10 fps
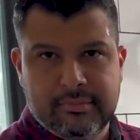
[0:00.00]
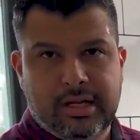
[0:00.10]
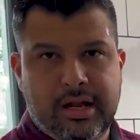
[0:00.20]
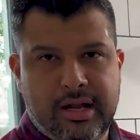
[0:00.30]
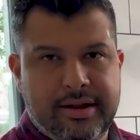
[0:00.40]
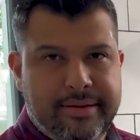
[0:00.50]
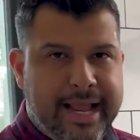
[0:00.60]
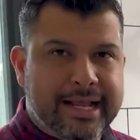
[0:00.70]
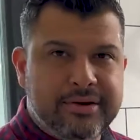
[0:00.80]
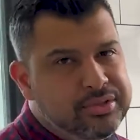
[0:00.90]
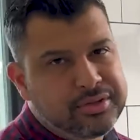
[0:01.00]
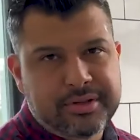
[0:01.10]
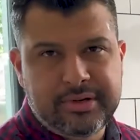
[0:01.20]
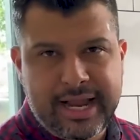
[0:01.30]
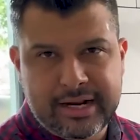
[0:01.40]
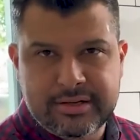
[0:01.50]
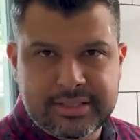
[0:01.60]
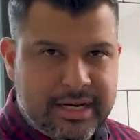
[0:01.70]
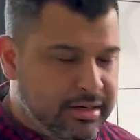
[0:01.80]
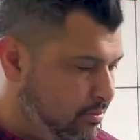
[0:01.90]
handles, or the handles
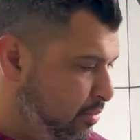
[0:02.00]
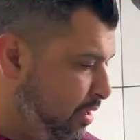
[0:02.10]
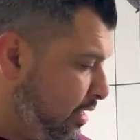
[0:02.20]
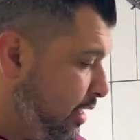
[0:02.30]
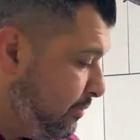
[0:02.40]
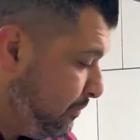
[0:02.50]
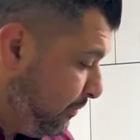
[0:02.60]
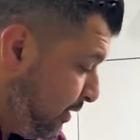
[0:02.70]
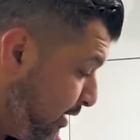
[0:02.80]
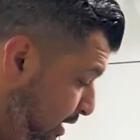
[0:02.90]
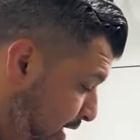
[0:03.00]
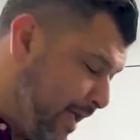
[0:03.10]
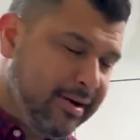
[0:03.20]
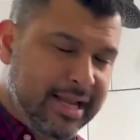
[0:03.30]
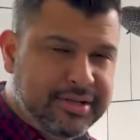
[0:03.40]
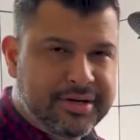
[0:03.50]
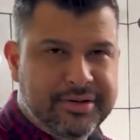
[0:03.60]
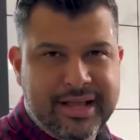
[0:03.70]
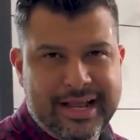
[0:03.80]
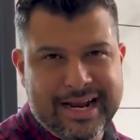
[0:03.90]
that come with it. I don't like to do
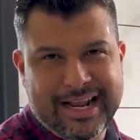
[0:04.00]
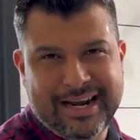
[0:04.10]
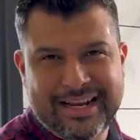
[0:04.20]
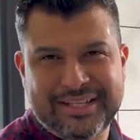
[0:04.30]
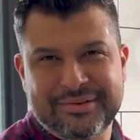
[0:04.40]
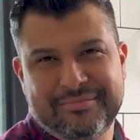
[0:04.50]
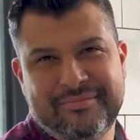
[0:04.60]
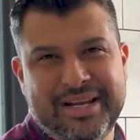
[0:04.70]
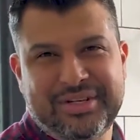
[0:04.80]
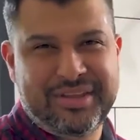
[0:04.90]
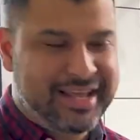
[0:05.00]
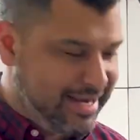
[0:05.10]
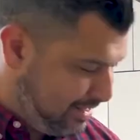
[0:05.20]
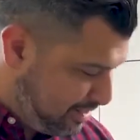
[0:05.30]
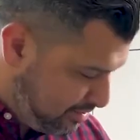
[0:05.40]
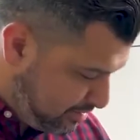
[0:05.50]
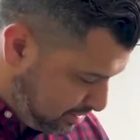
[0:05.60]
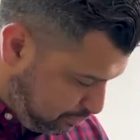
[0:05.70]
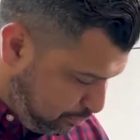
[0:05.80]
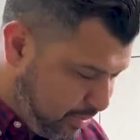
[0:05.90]
that. I kind of like to make sure that, you know,
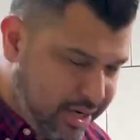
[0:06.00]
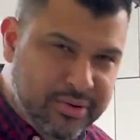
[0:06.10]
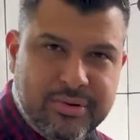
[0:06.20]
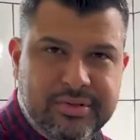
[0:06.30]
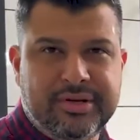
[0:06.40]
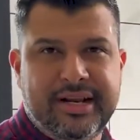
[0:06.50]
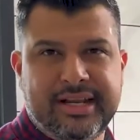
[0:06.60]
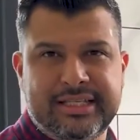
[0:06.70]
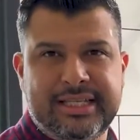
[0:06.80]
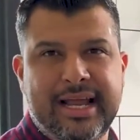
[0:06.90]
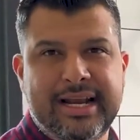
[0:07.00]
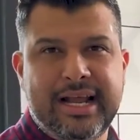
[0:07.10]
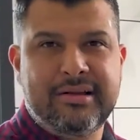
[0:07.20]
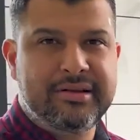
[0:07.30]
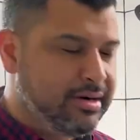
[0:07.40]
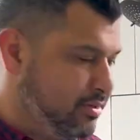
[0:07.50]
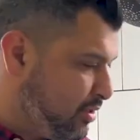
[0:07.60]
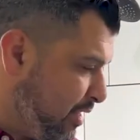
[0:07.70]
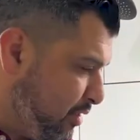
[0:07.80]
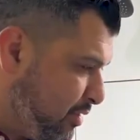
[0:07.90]
it's pretty cool so you can stand out, you know,
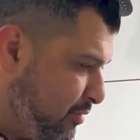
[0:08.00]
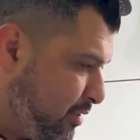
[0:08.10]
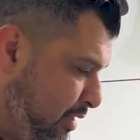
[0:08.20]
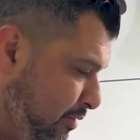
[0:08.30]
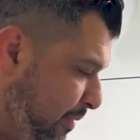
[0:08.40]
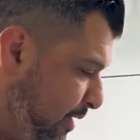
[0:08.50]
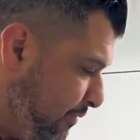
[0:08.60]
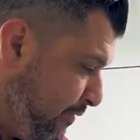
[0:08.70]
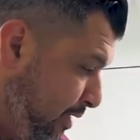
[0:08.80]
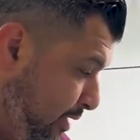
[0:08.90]
so it shows a little bit of